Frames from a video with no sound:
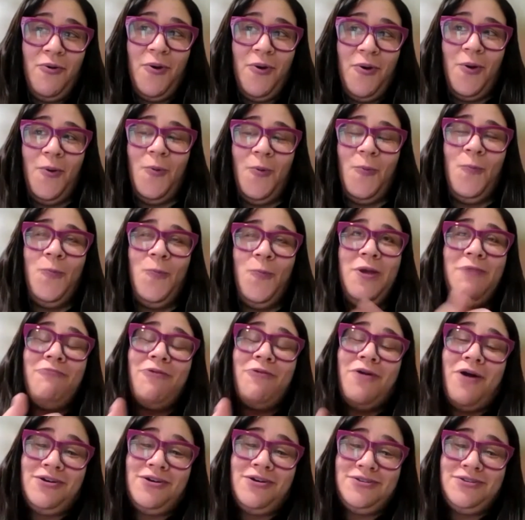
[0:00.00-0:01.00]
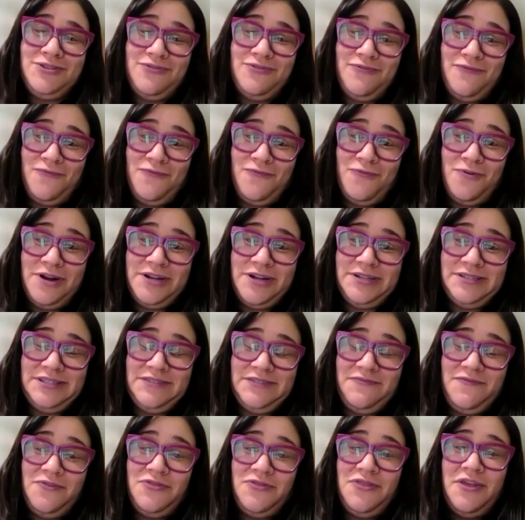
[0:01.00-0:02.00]
we were also forced,
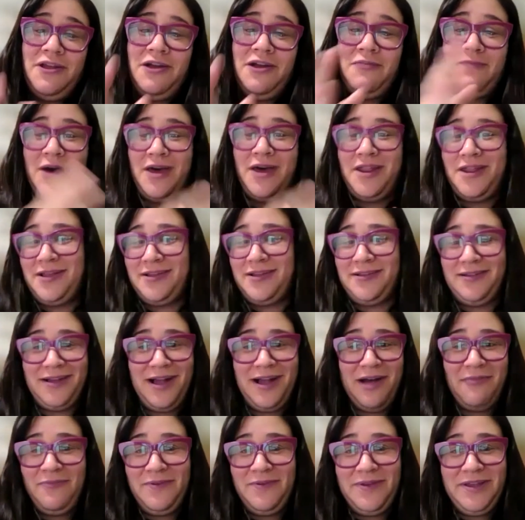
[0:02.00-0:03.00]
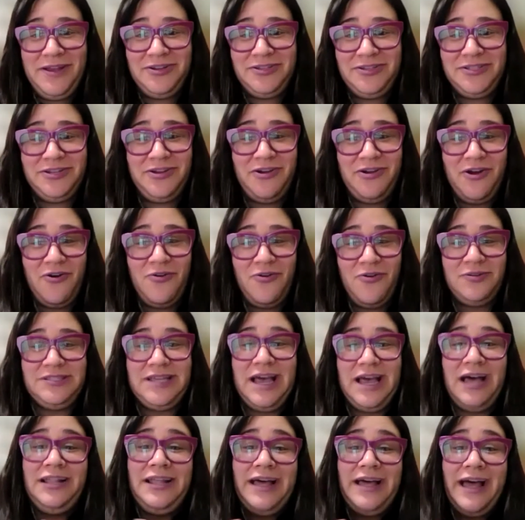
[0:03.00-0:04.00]
if you think about it, a couple of years ago,
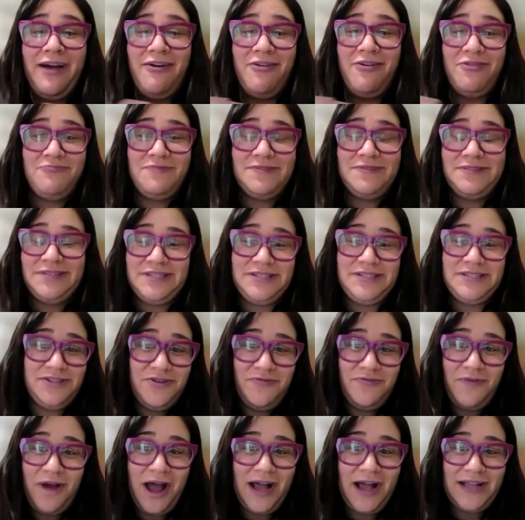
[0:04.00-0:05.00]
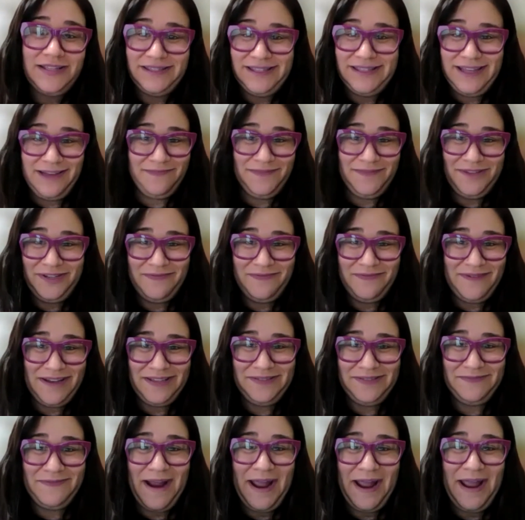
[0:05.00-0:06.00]
telehealth was this new concept to
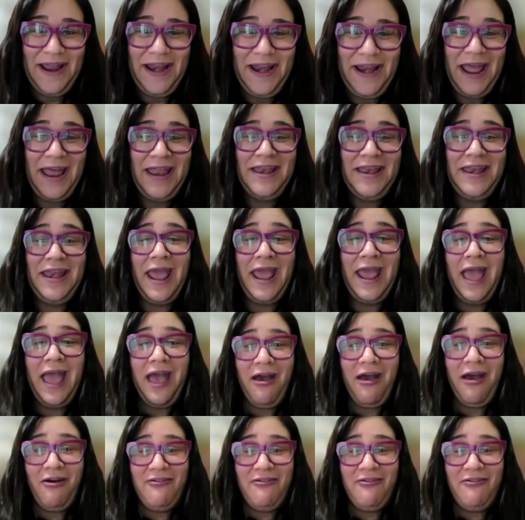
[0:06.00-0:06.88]
us, right? And now